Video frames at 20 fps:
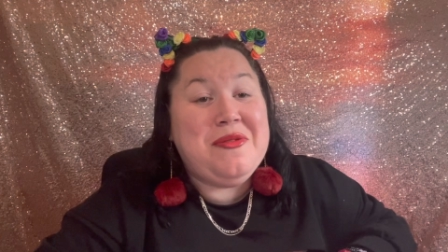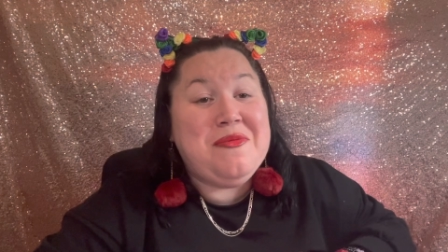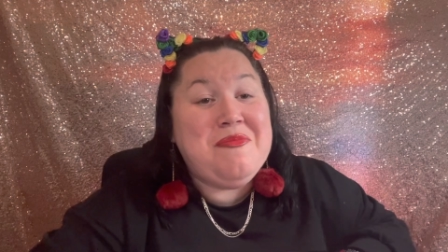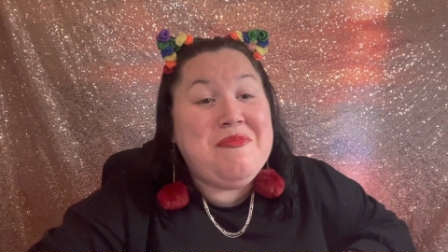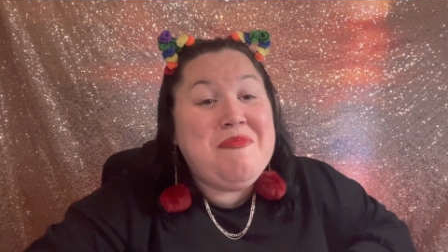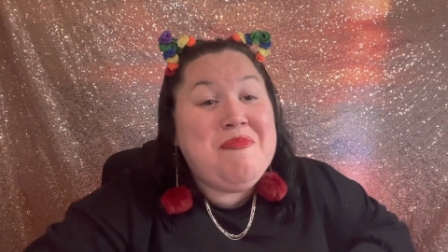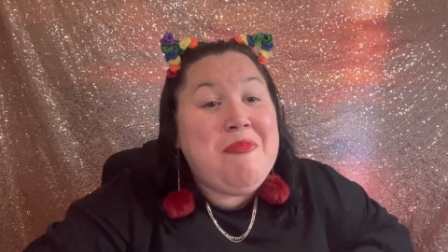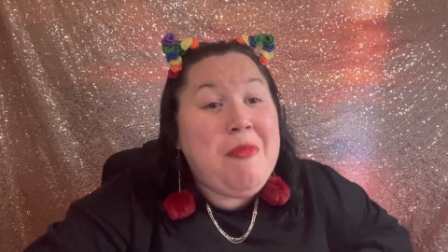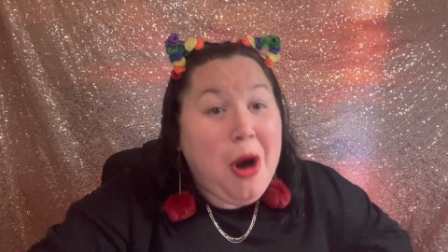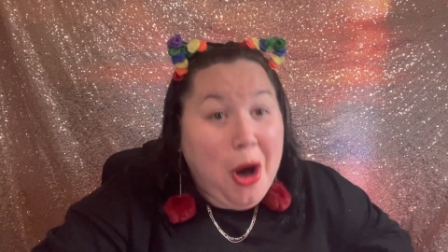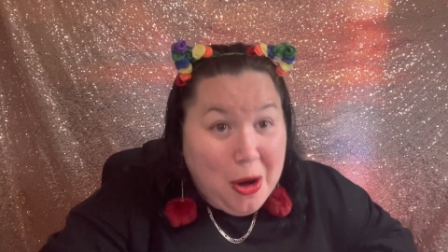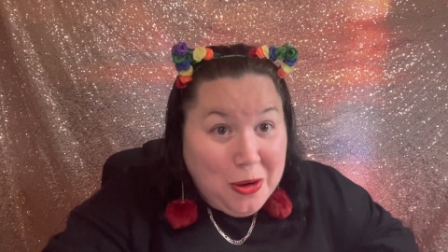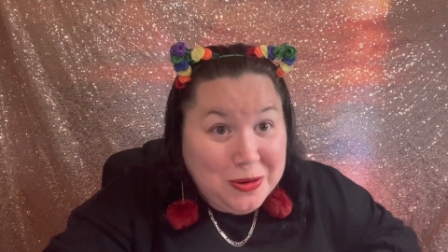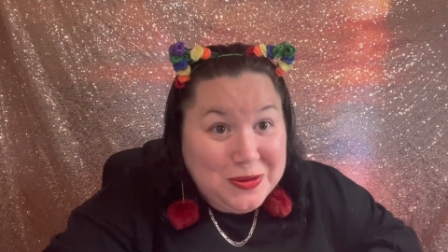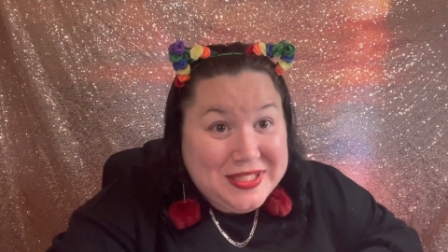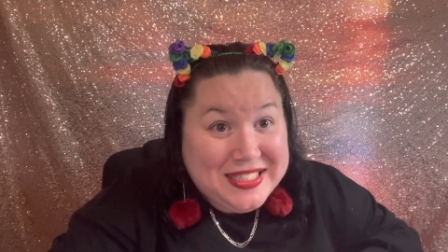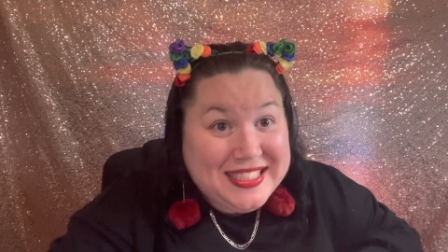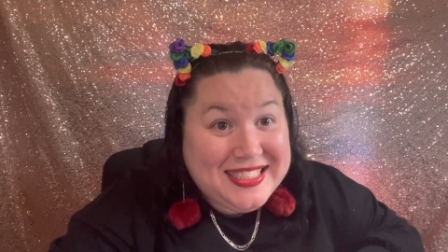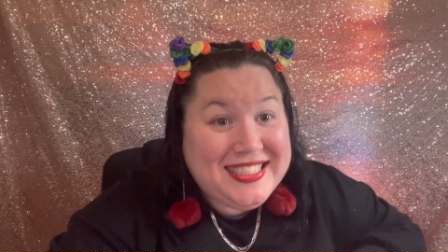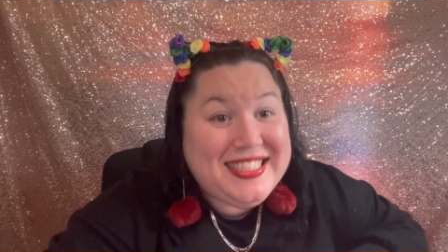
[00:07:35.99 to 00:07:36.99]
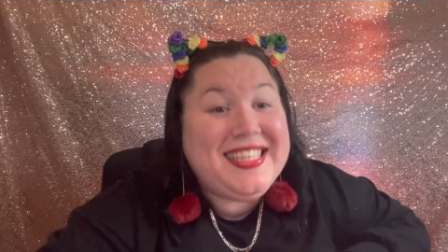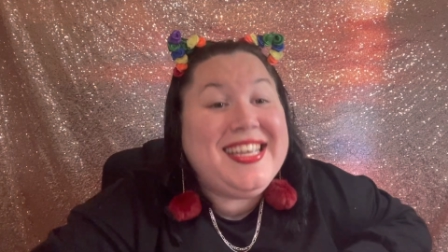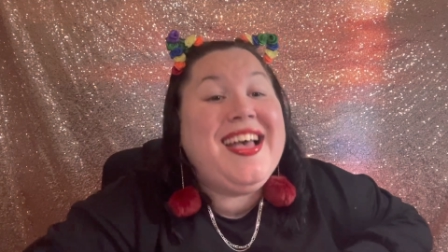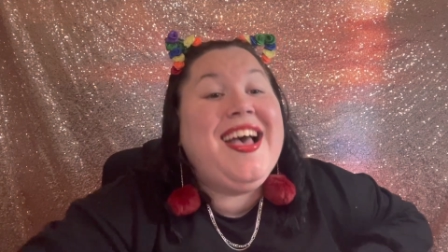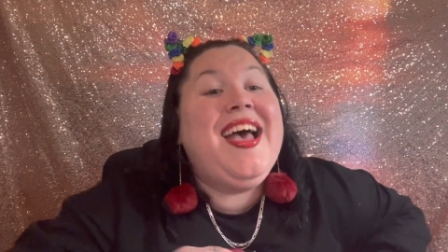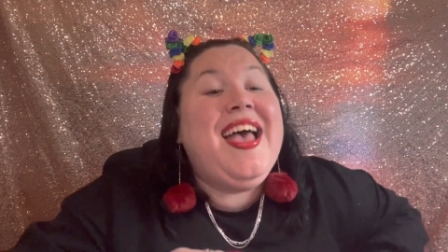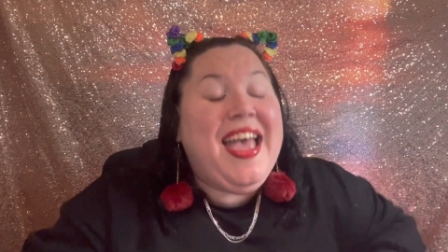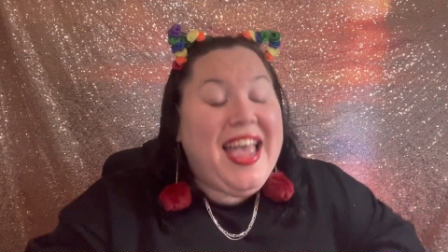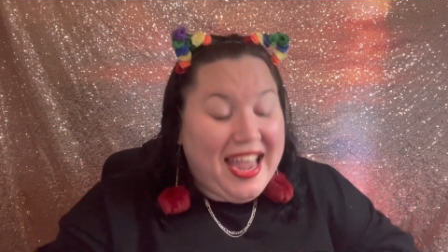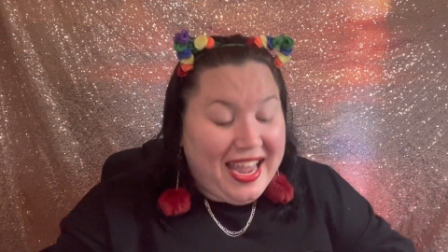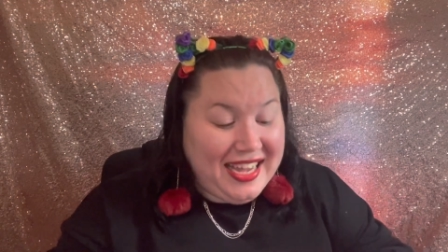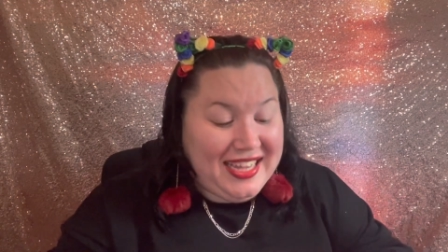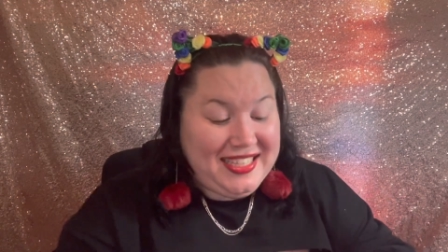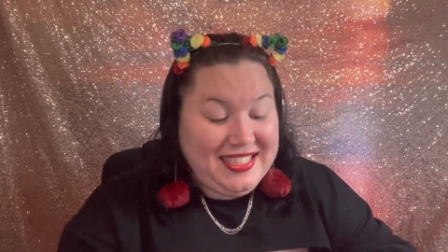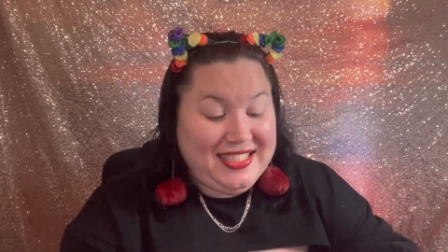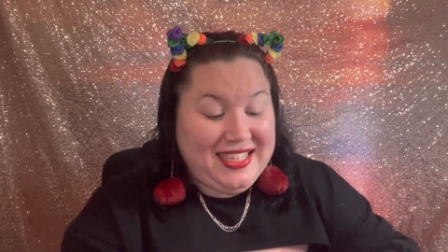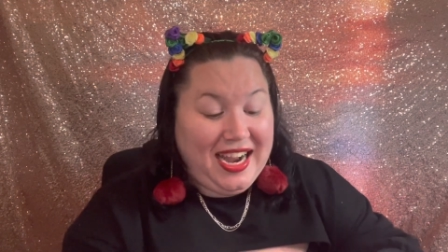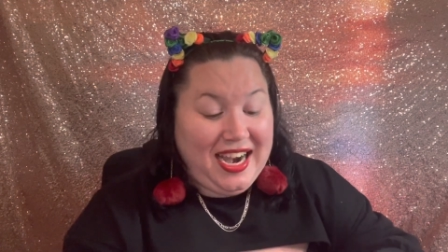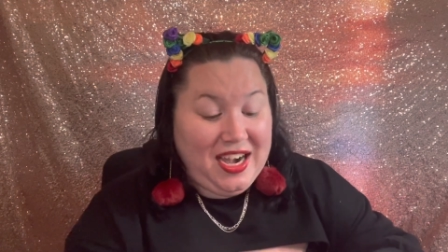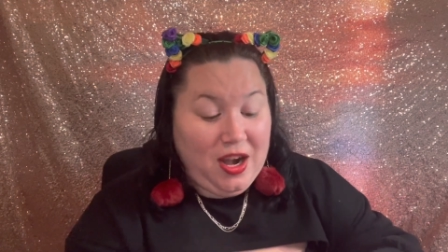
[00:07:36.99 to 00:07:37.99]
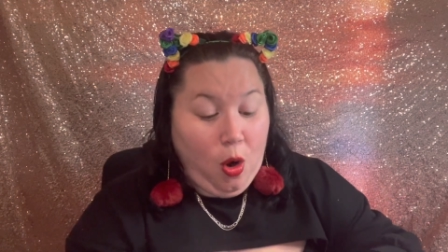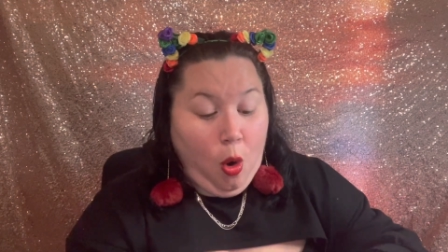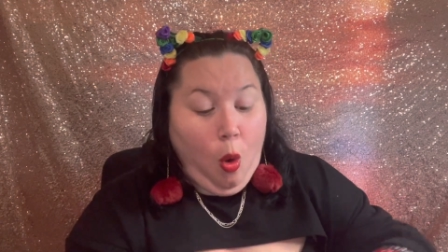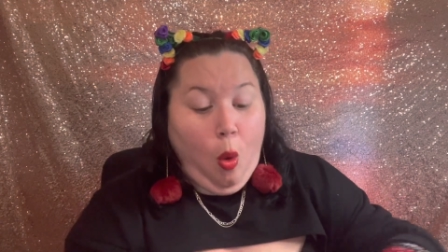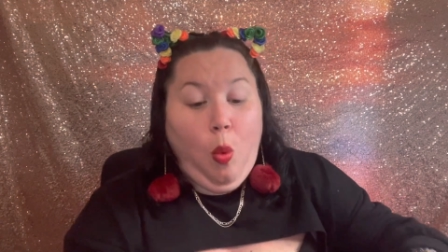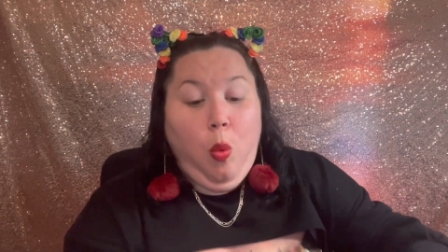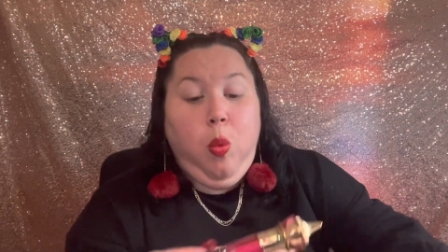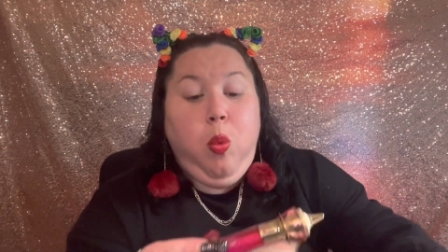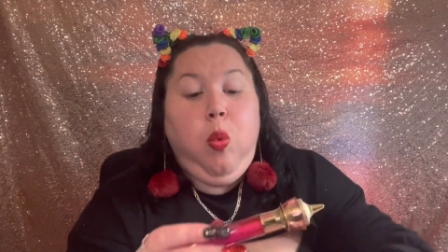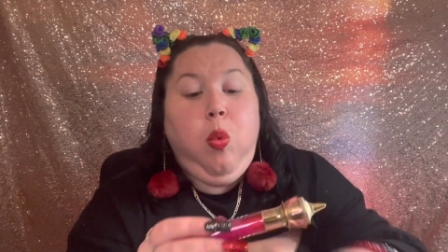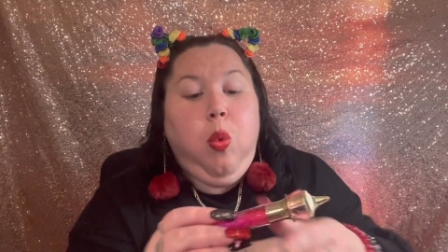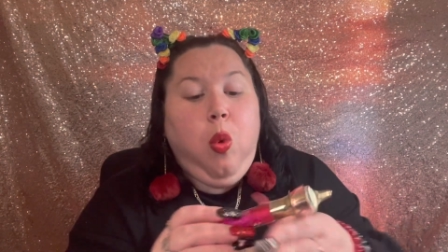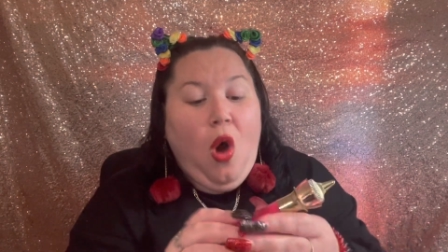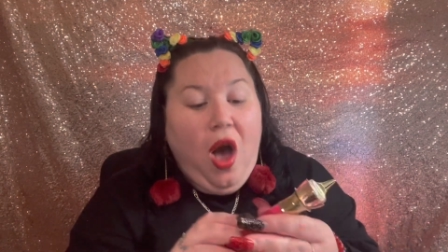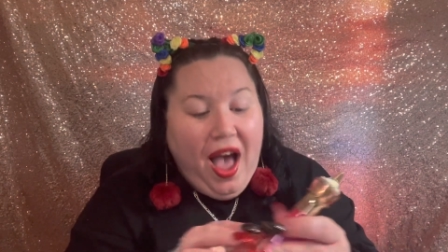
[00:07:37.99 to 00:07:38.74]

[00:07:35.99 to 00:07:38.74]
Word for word: most excited. What?